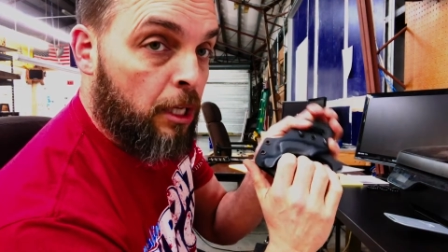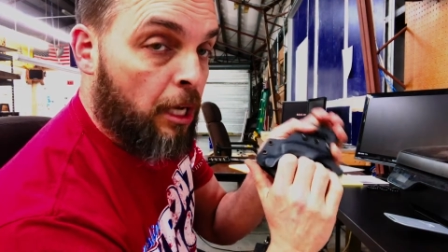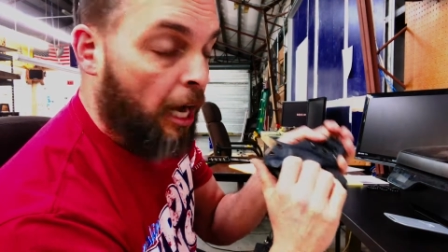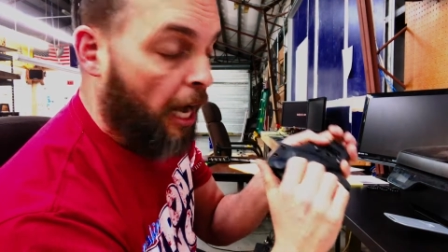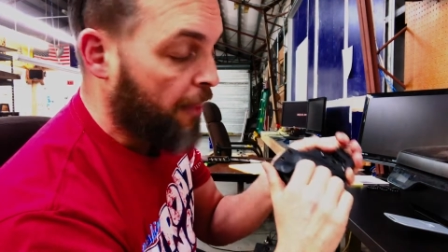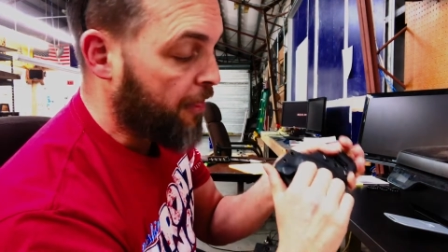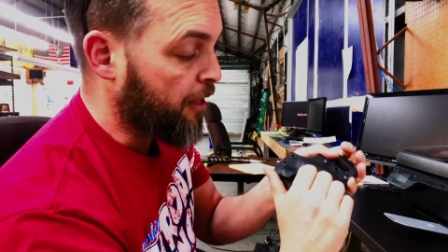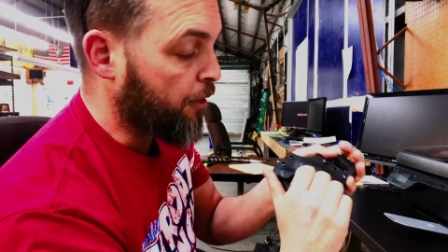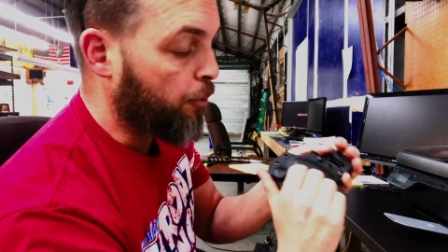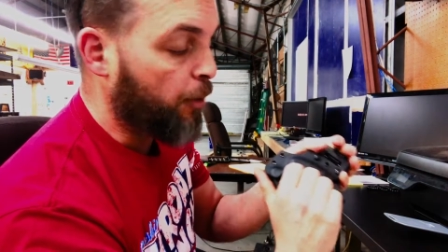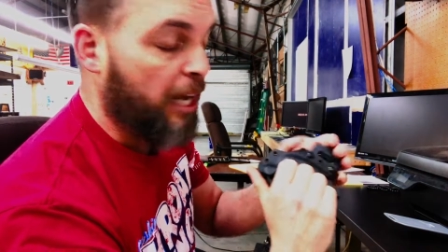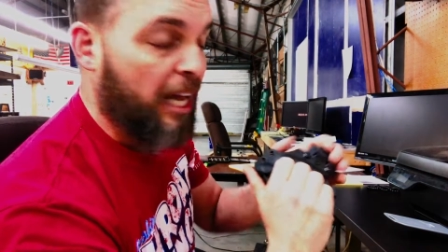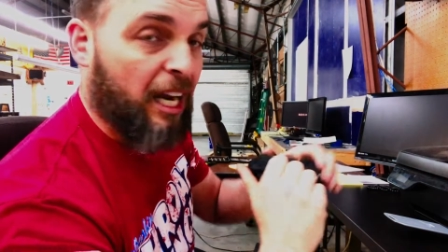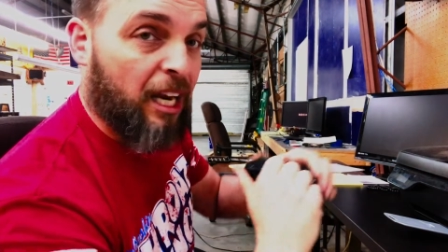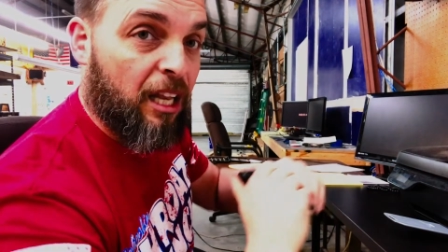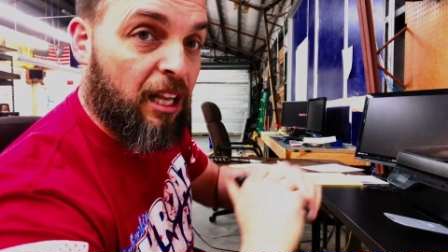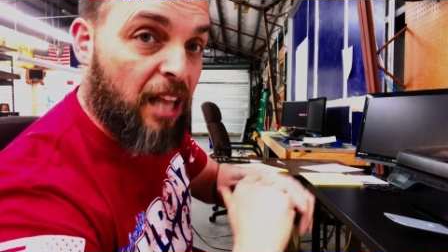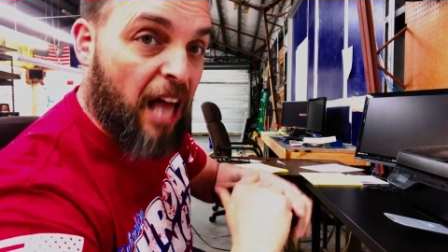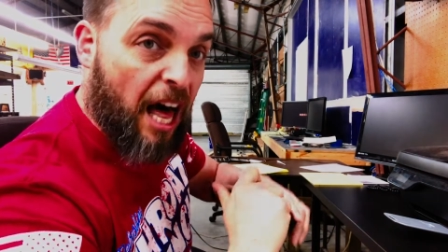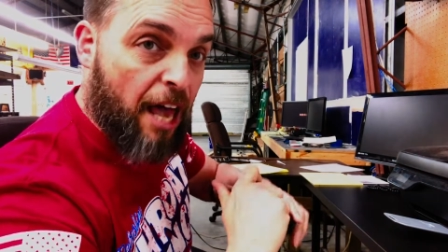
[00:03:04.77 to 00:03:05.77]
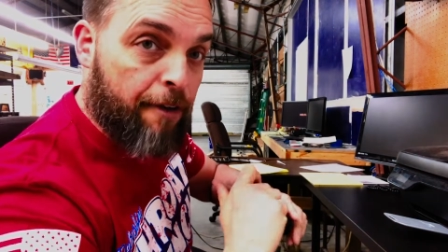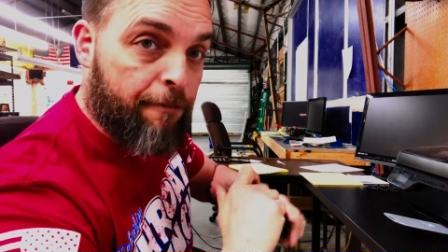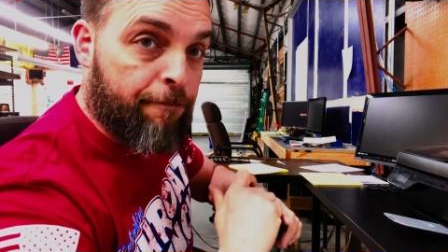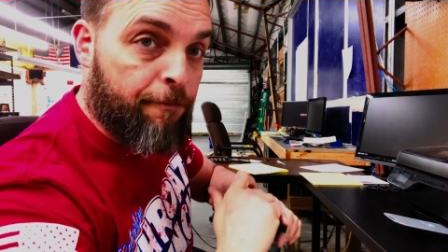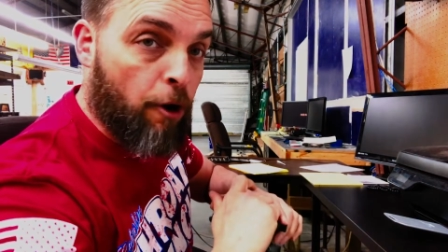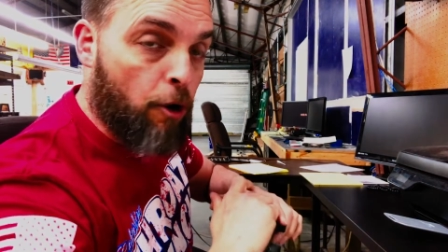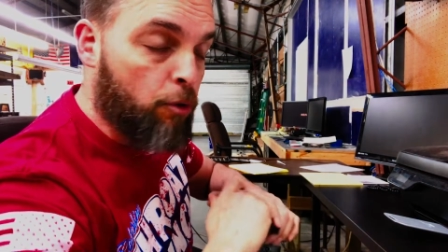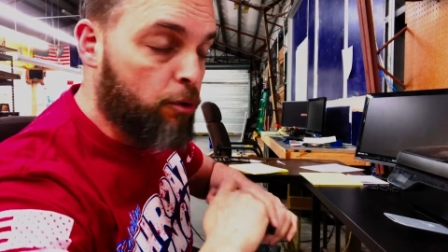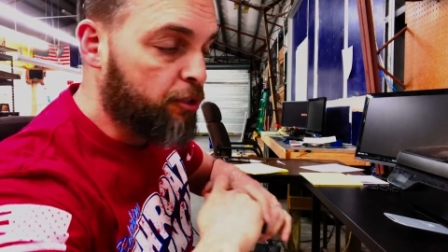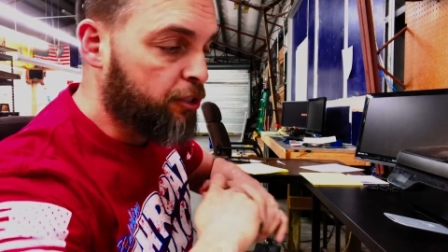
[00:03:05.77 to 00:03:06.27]
I think we got a lot of
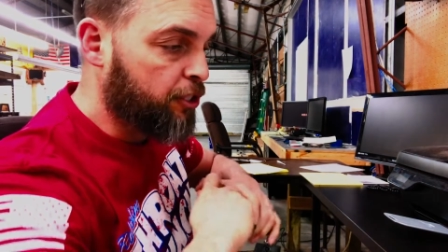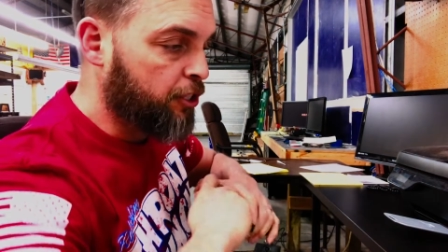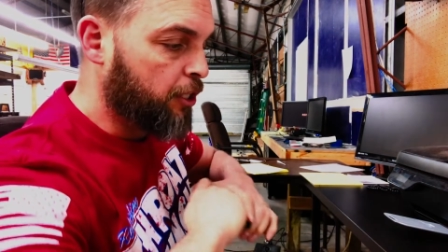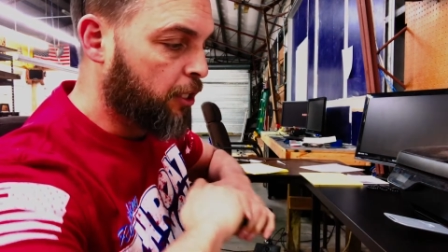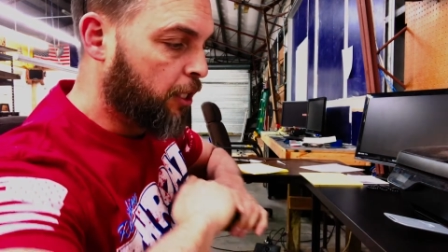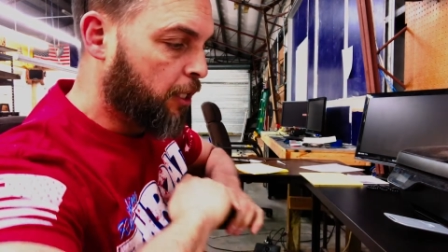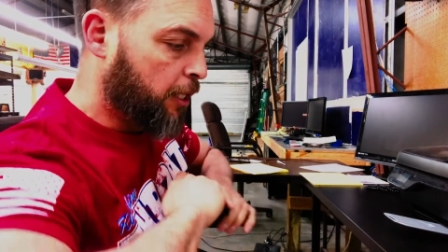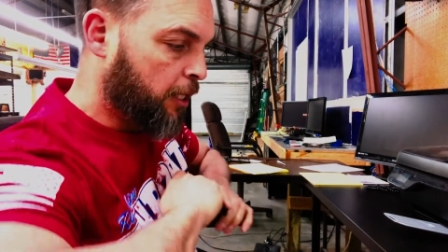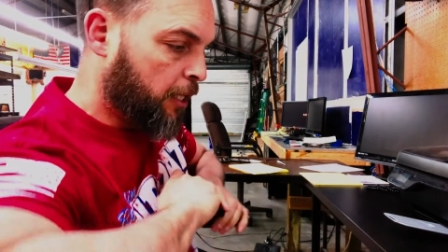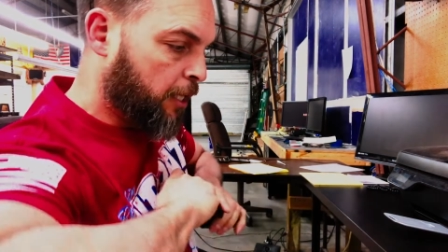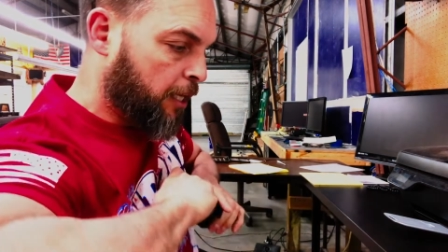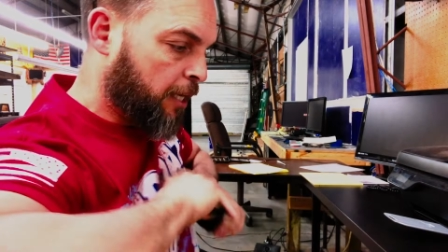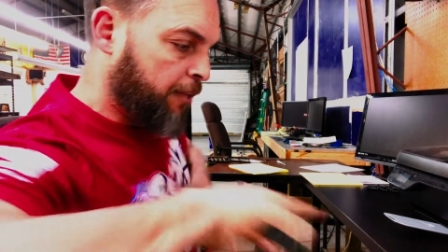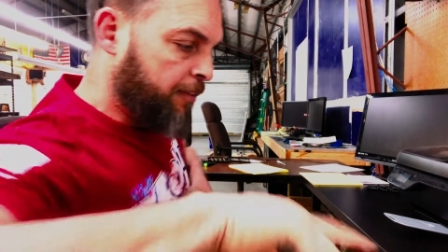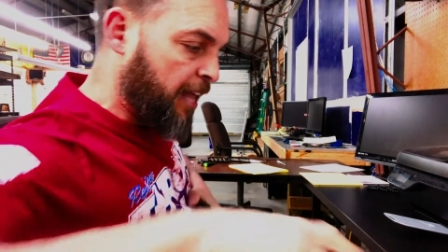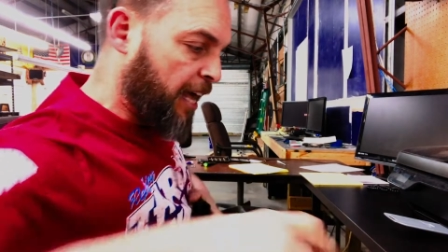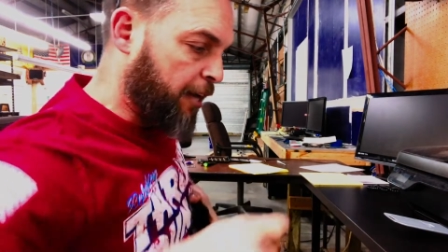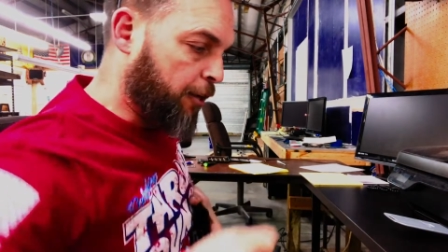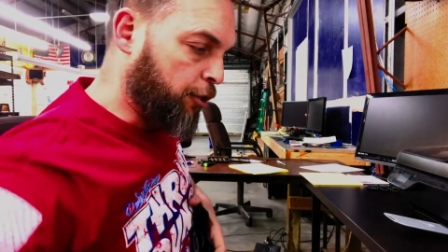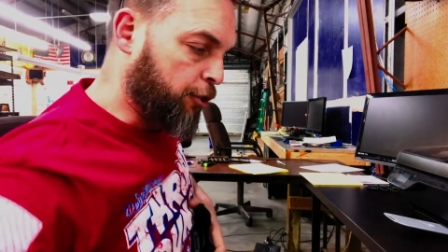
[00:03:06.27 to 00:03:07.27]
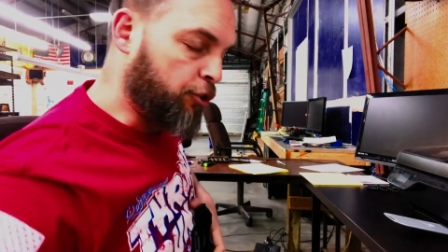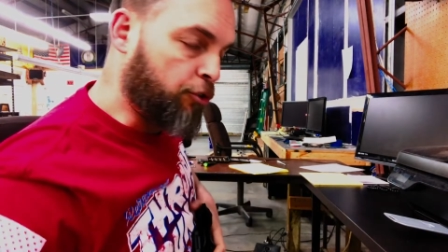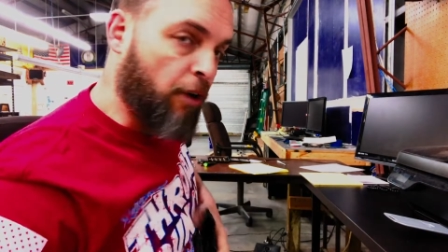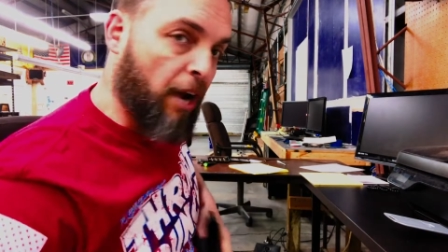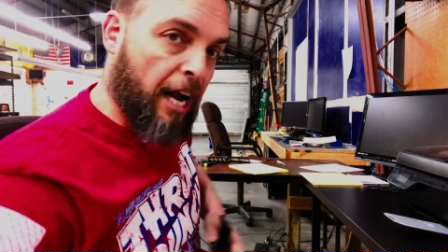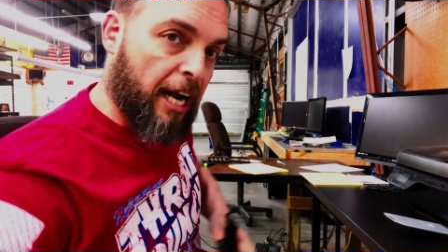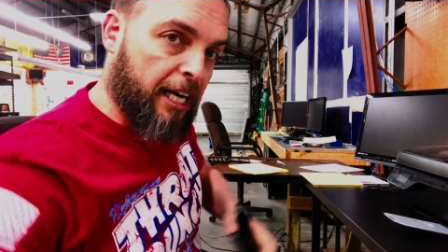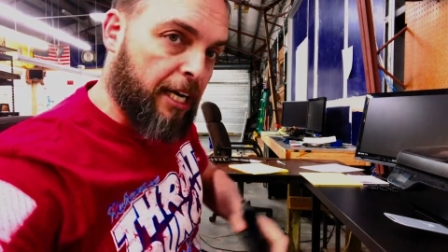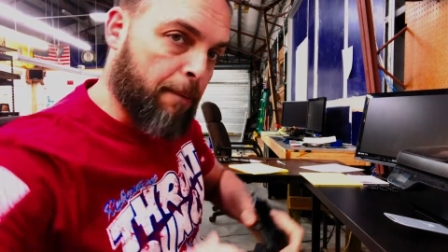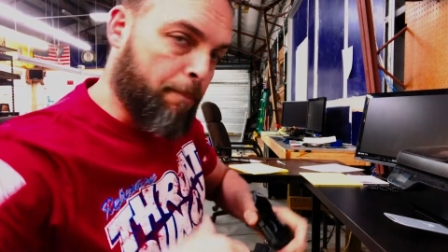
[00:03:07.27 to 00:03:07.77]
folks that are
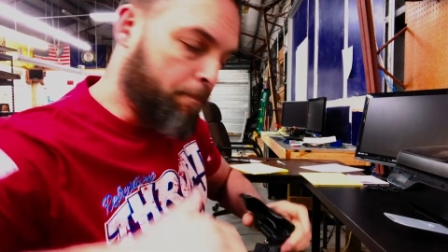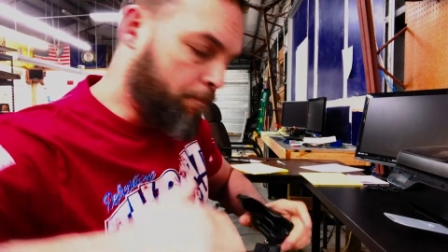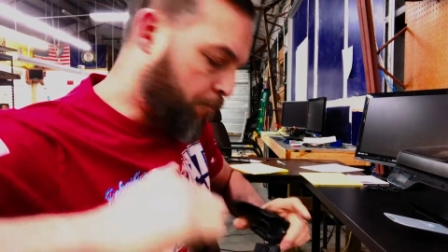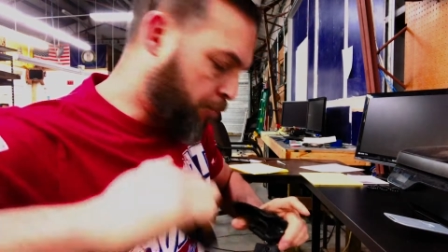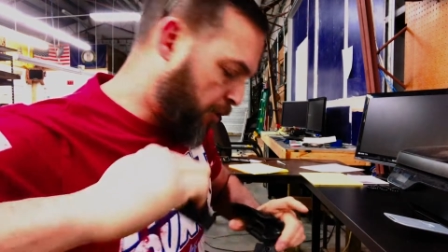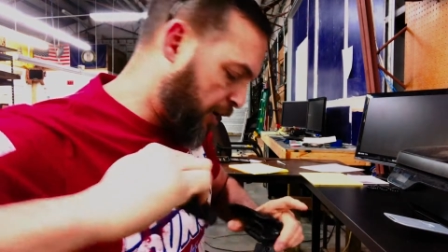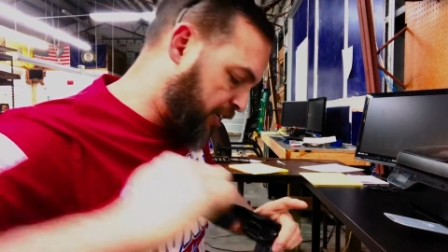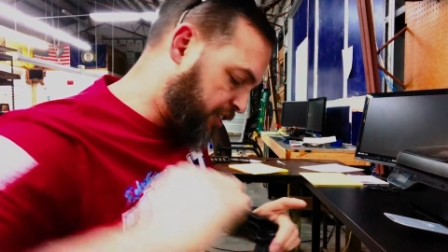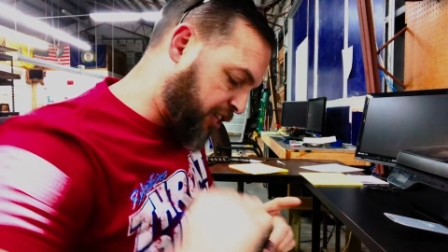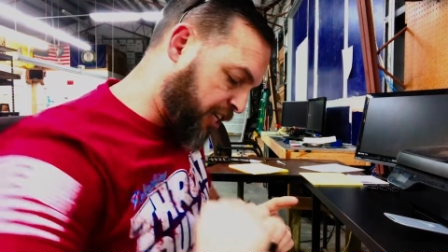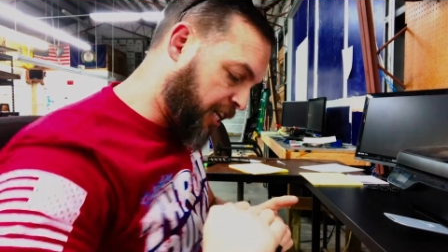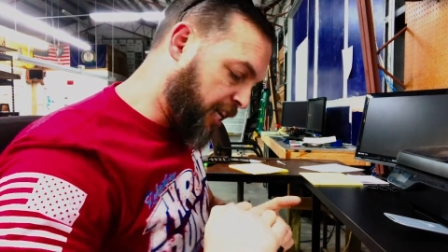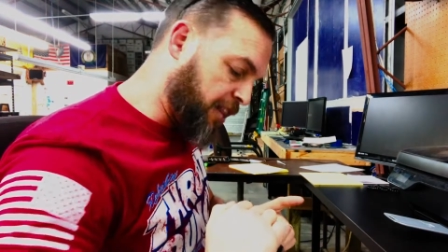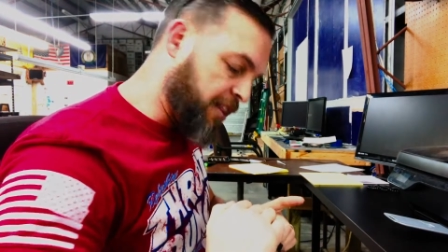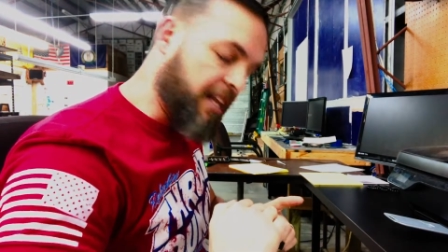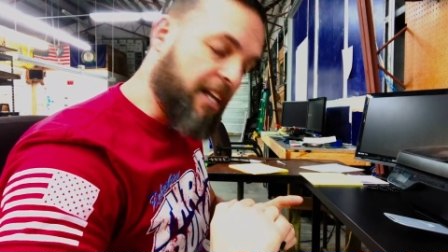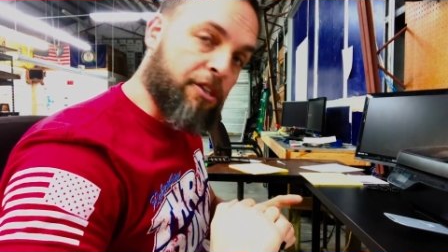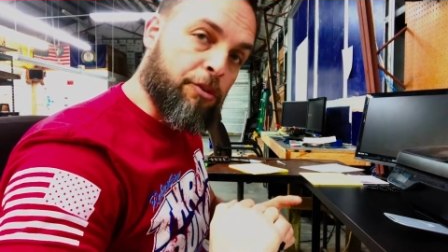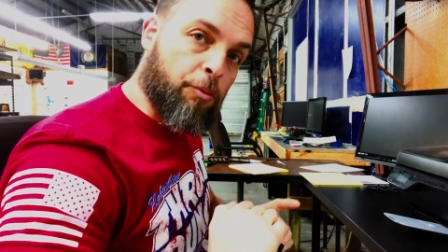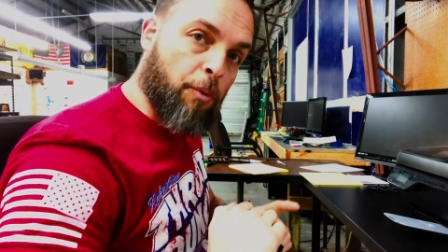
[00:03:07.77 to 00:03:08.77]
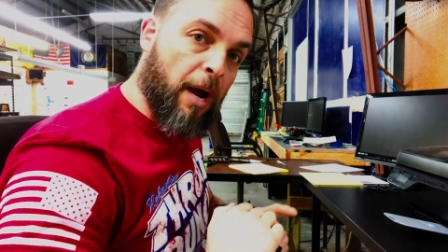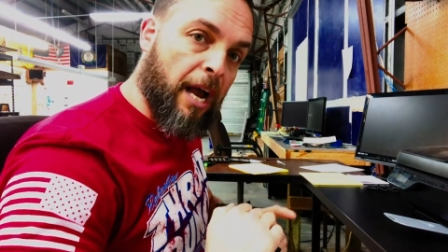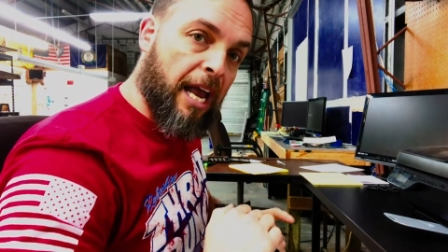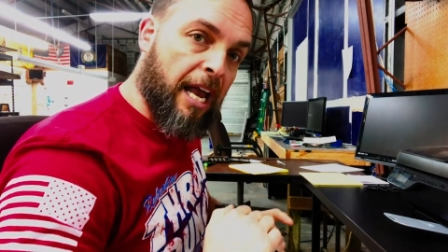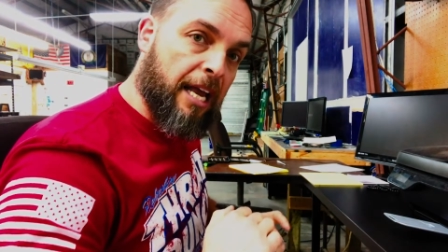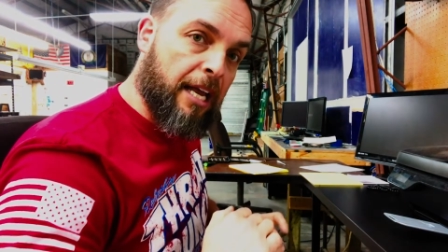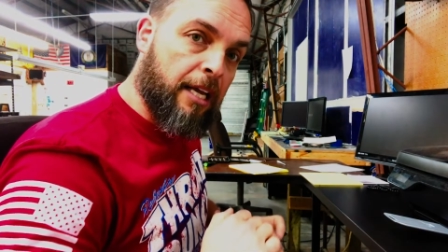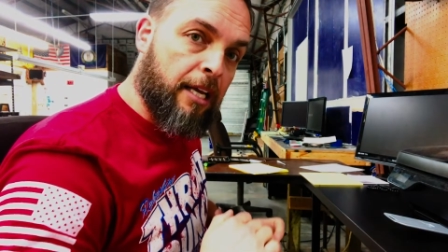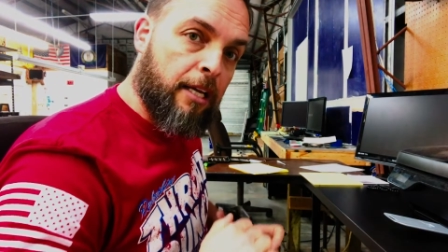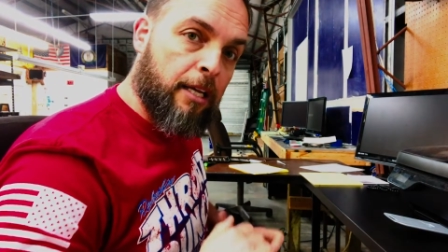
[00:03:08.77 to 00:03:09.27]
trying to press it in this
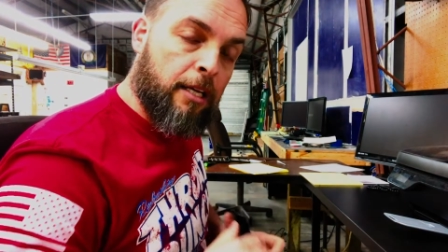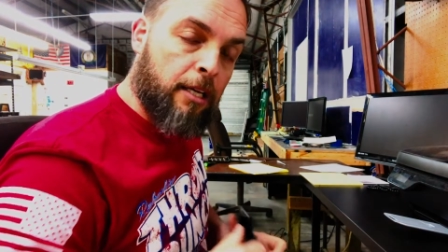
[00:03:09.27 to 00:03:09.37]
way,